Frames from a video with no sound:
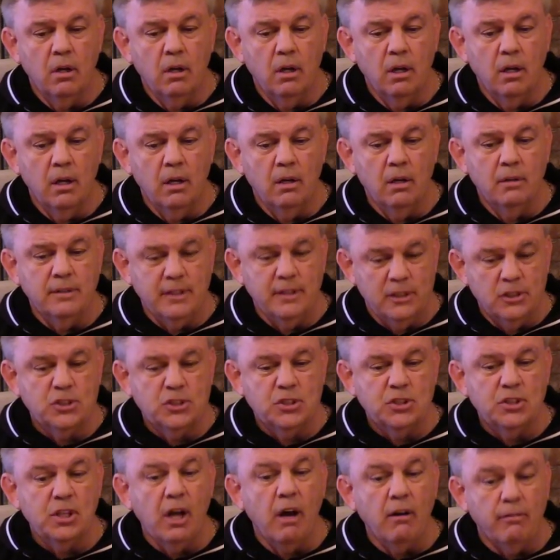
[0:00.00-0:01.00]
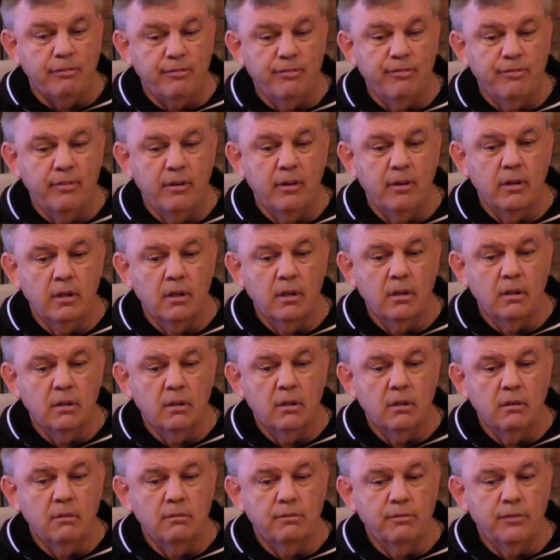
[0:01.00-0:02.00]
uh, this stuff
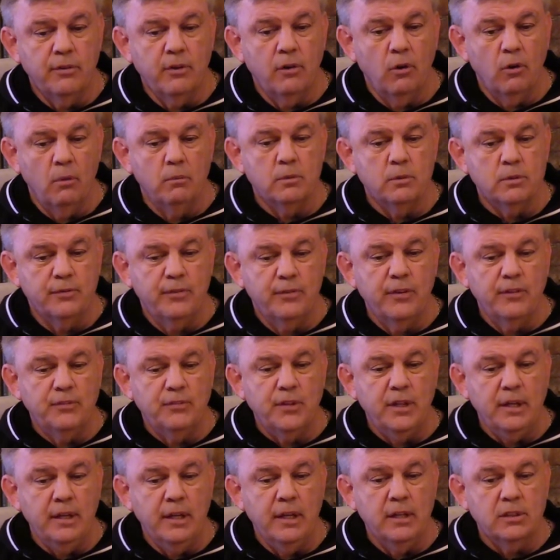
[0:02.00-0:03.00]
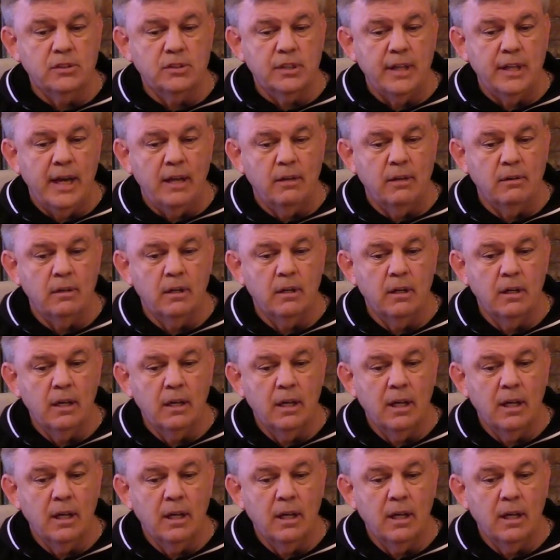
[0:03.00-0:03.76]
for almost 50 years now.